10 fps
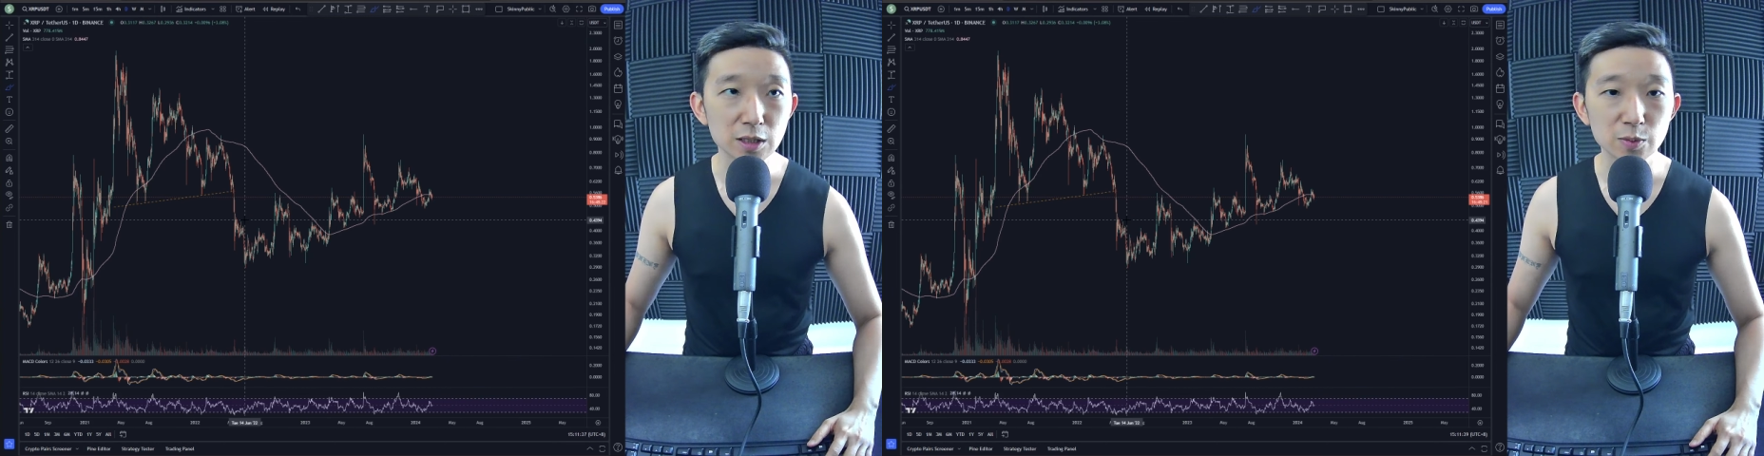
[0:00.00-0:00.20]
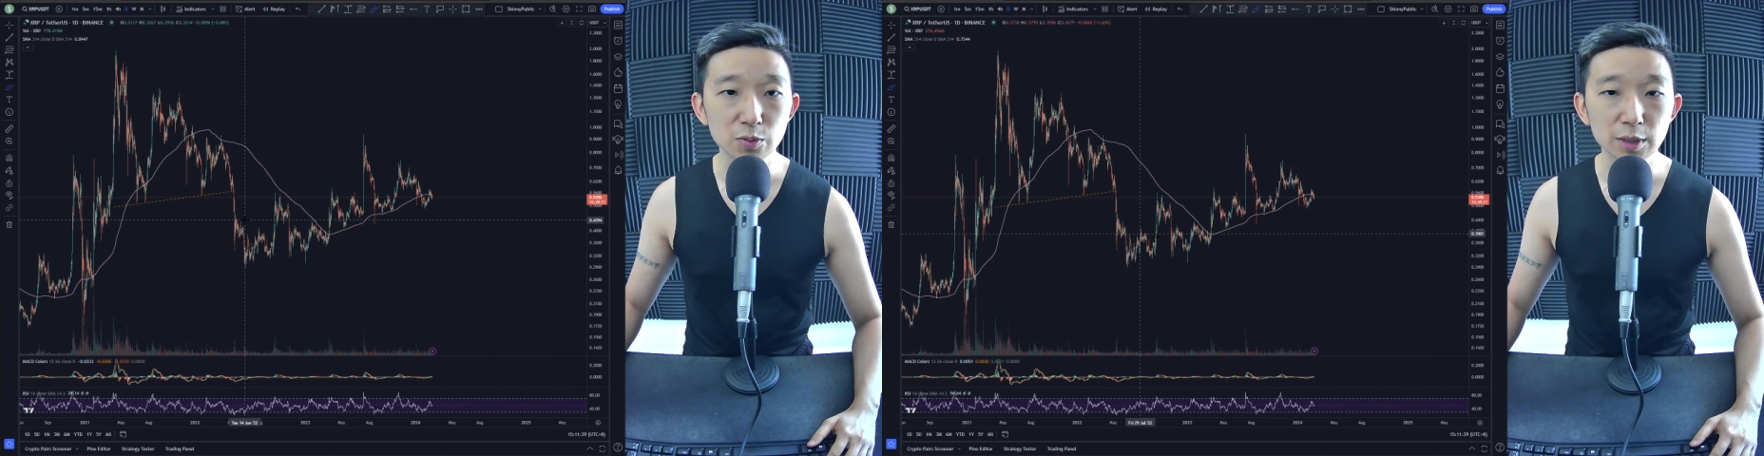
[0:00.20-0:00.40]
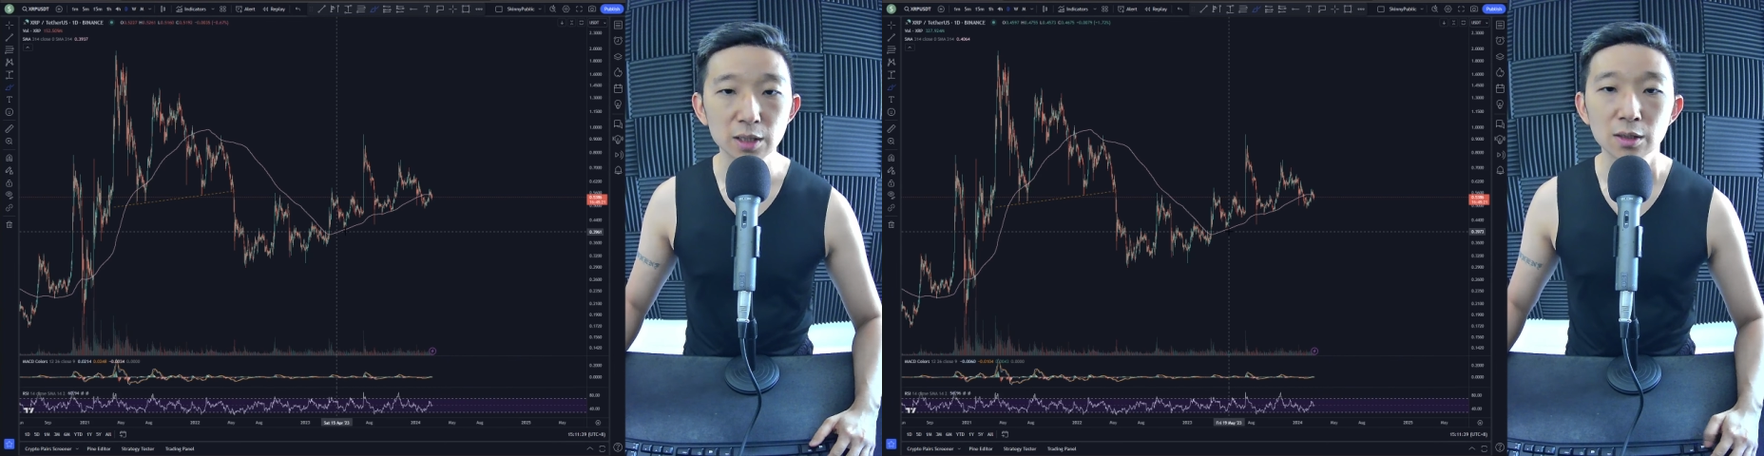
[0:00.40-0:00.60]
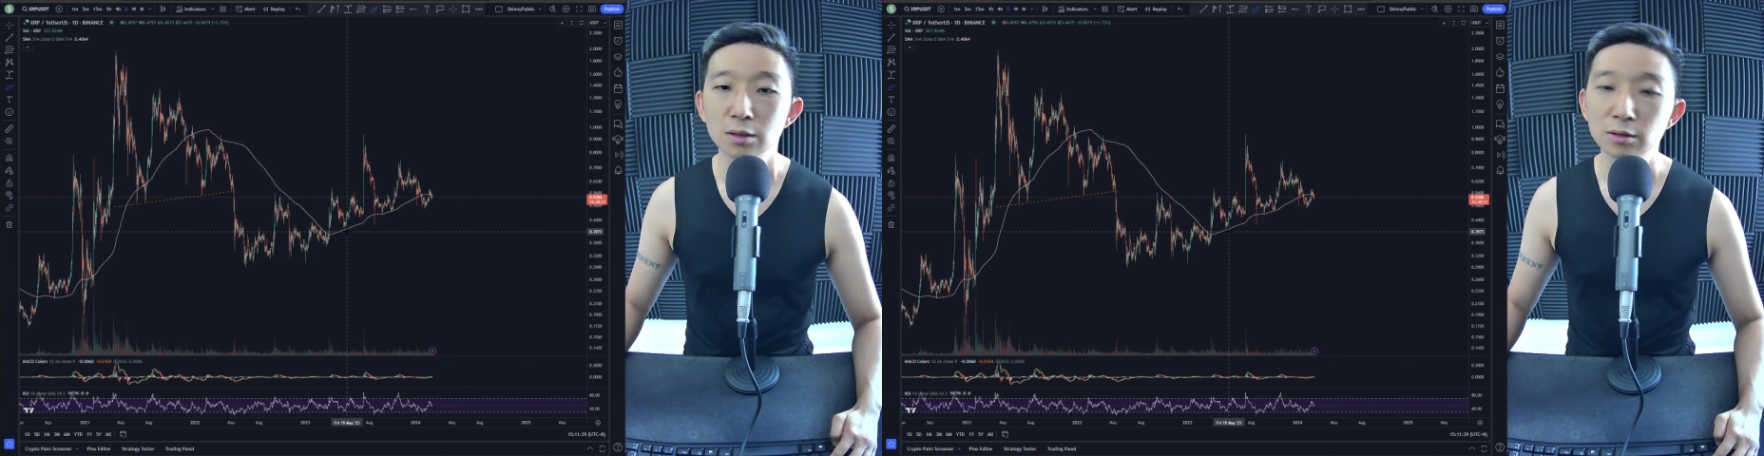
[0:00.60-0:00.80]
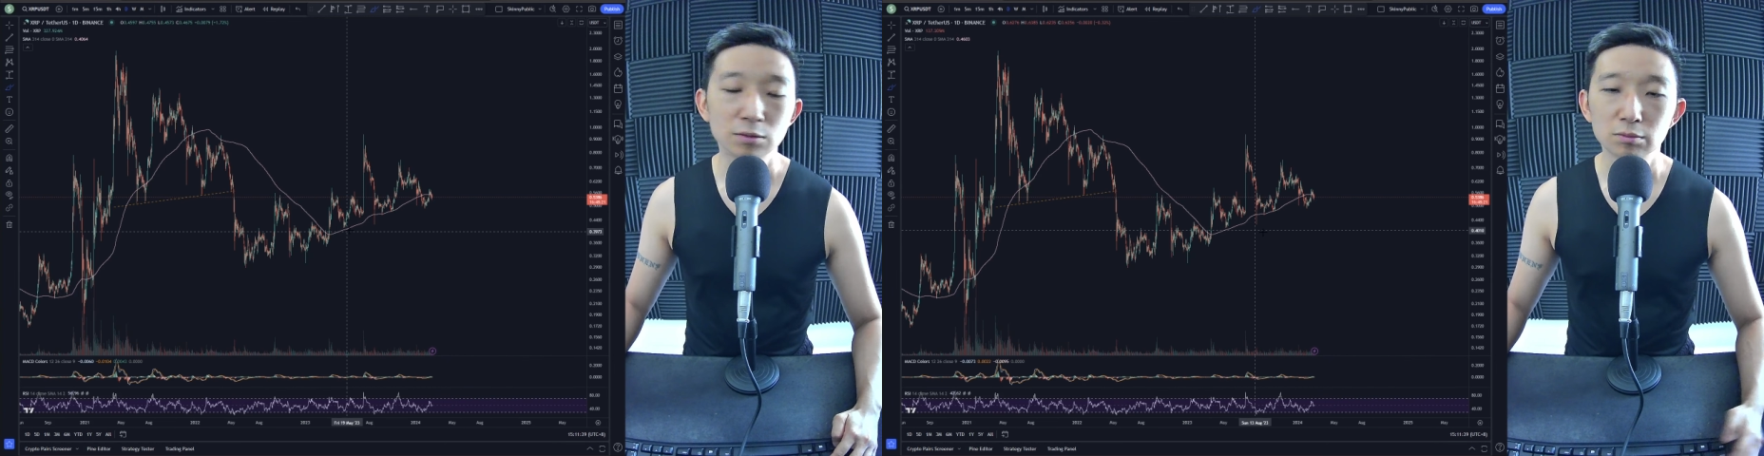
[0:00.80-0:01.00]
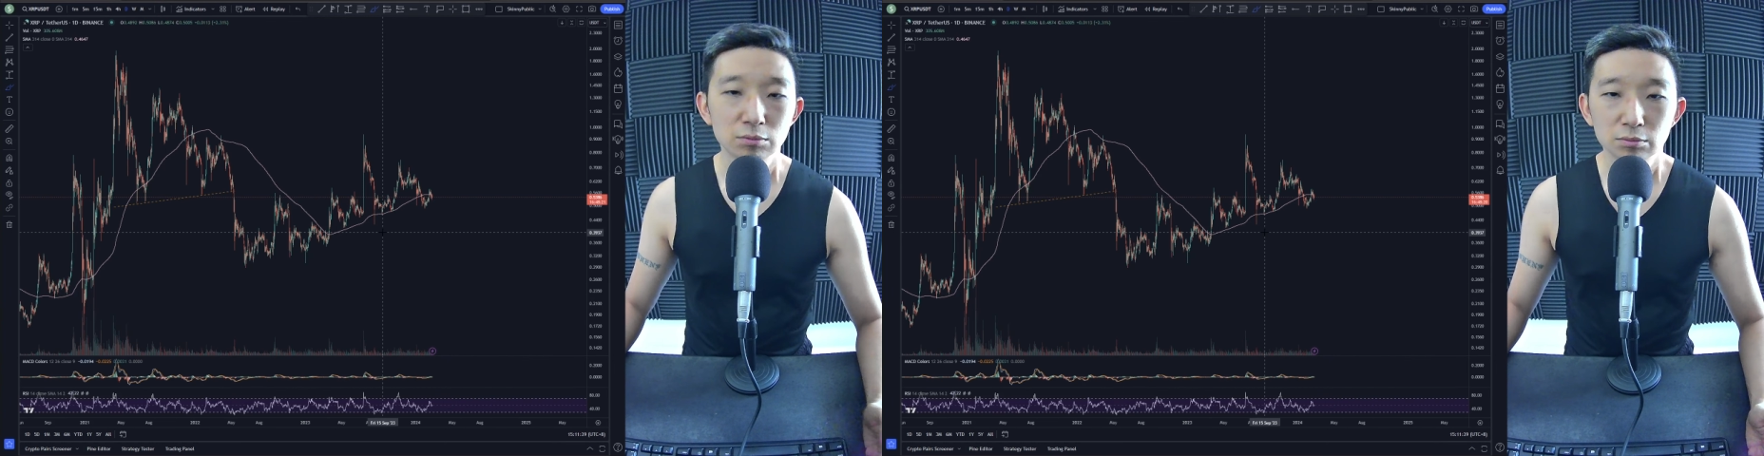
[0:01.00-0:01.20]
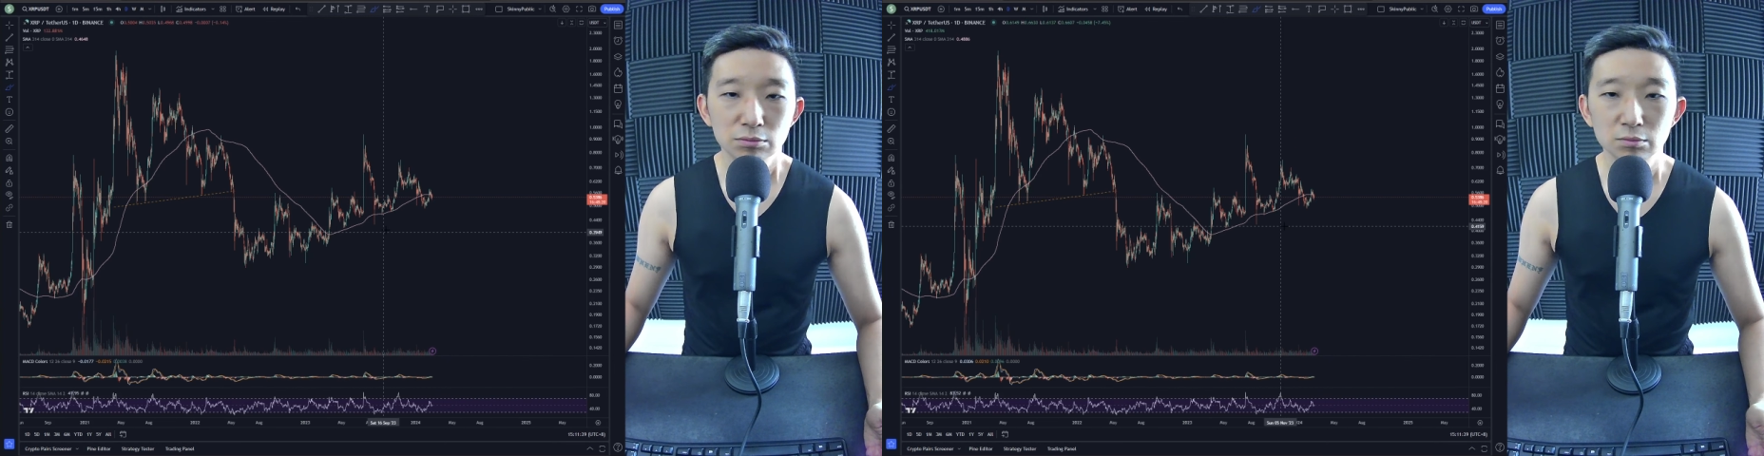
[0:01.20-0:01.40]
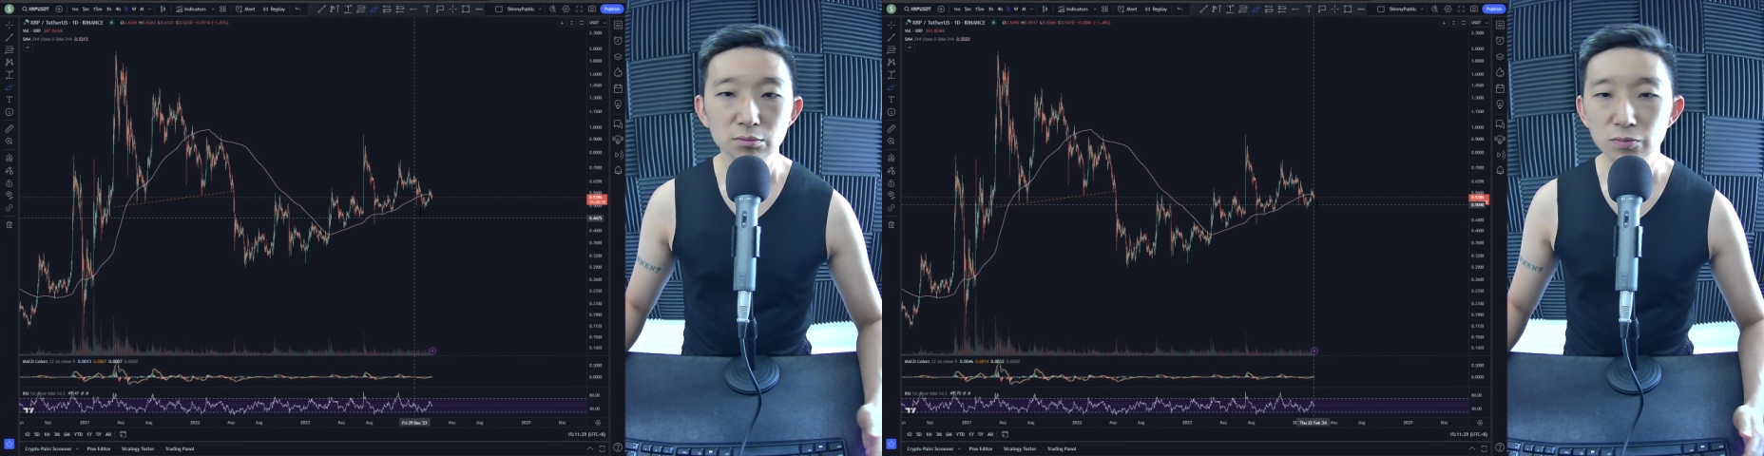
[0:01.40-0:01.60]
seems to be
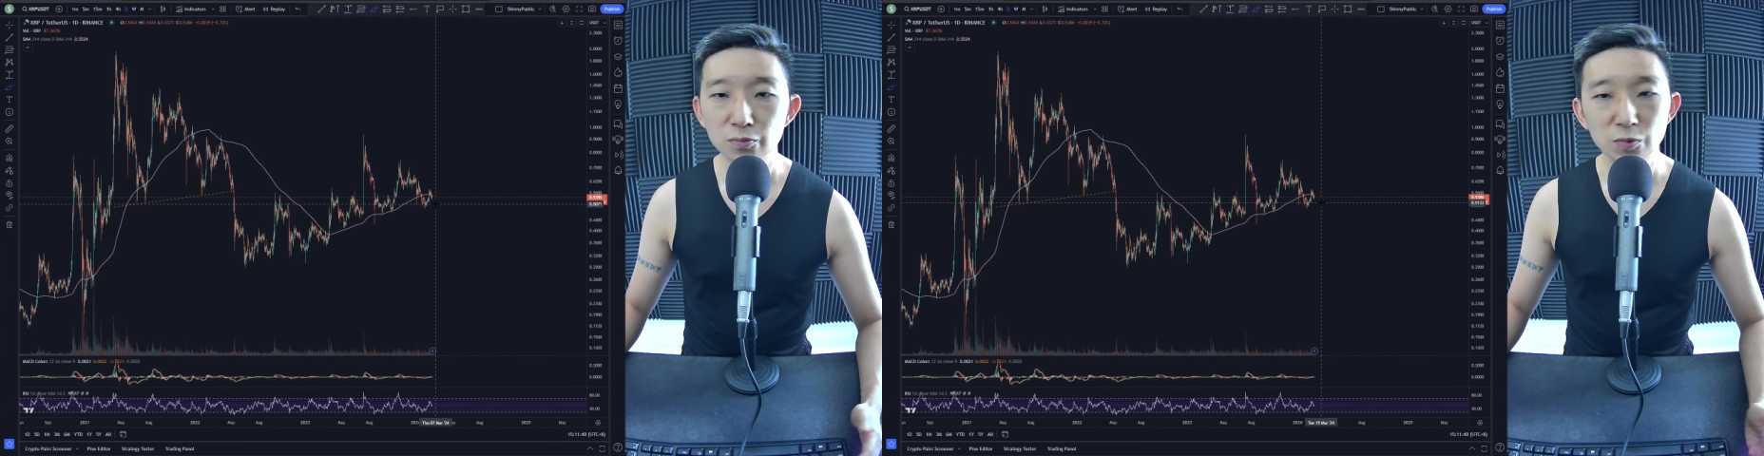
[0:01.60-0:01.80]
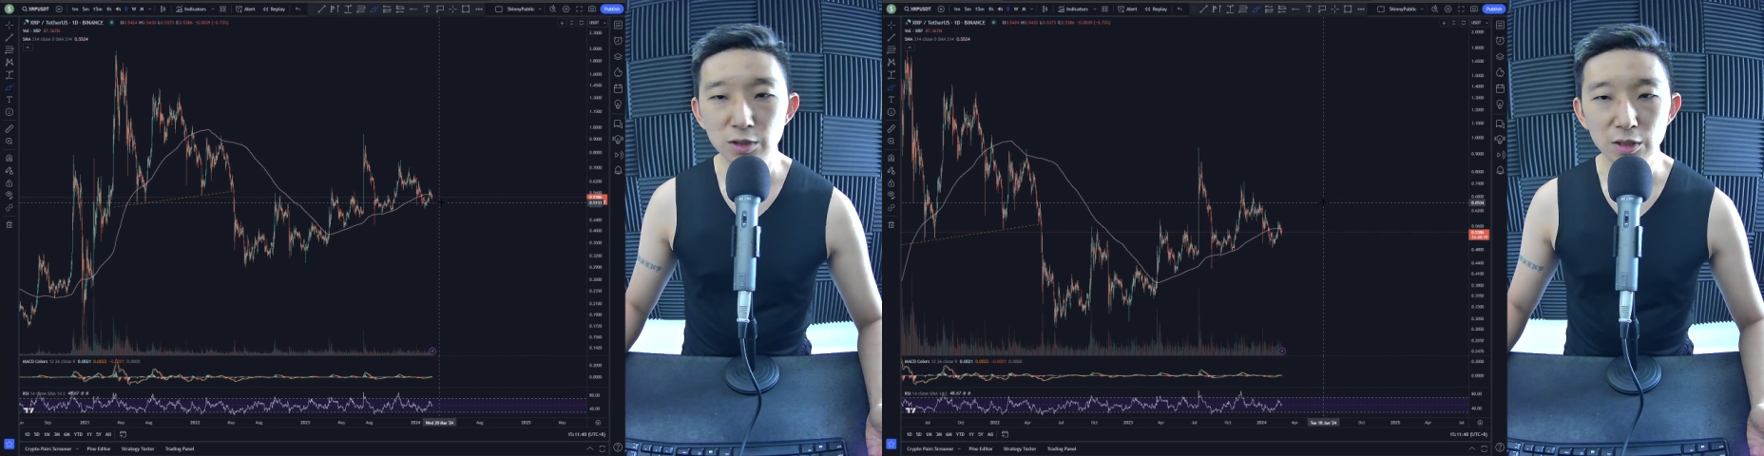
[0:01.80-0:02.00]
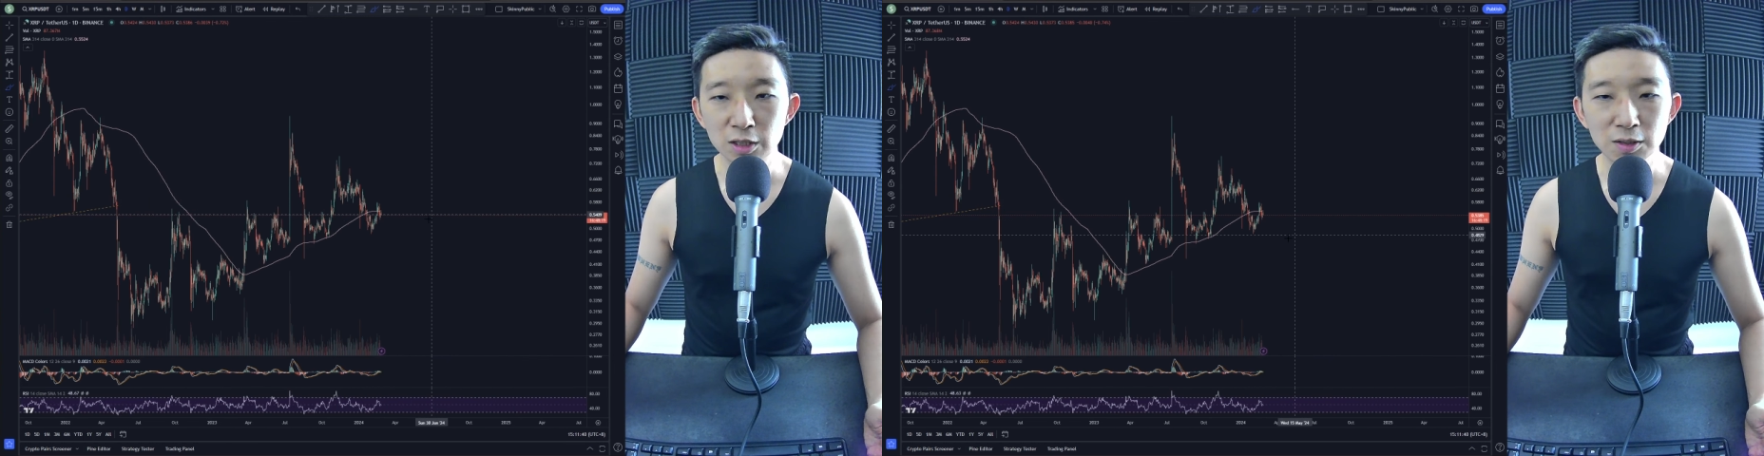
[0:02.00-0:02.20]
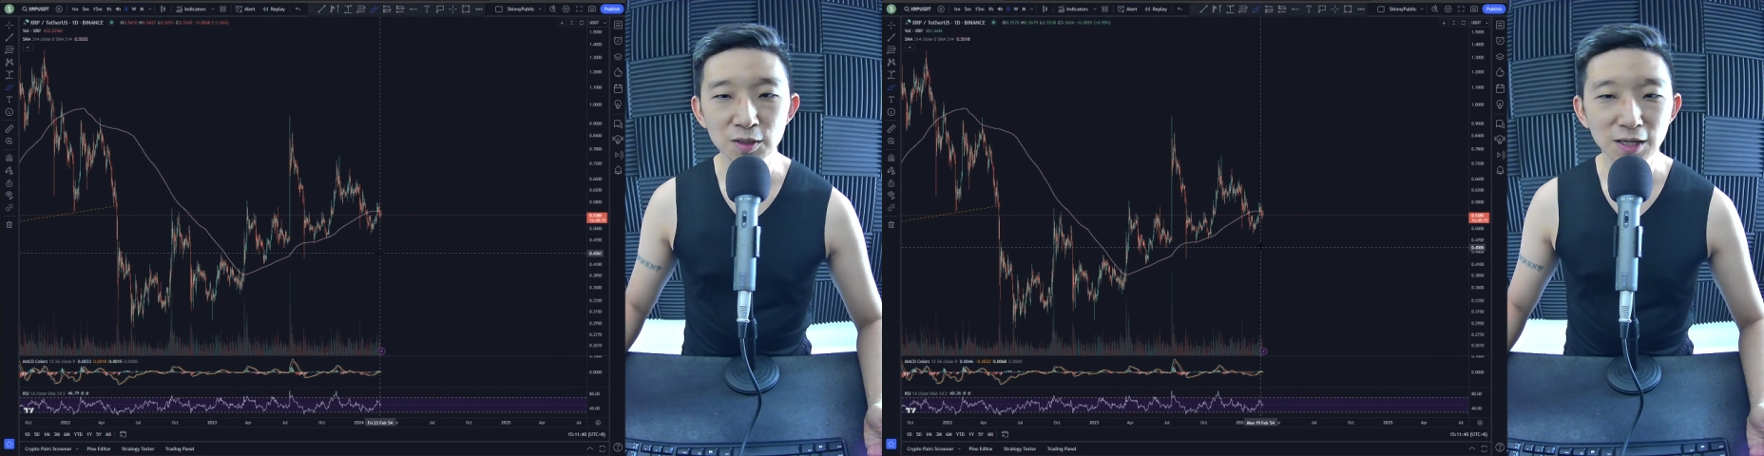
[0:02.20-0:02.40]
yes,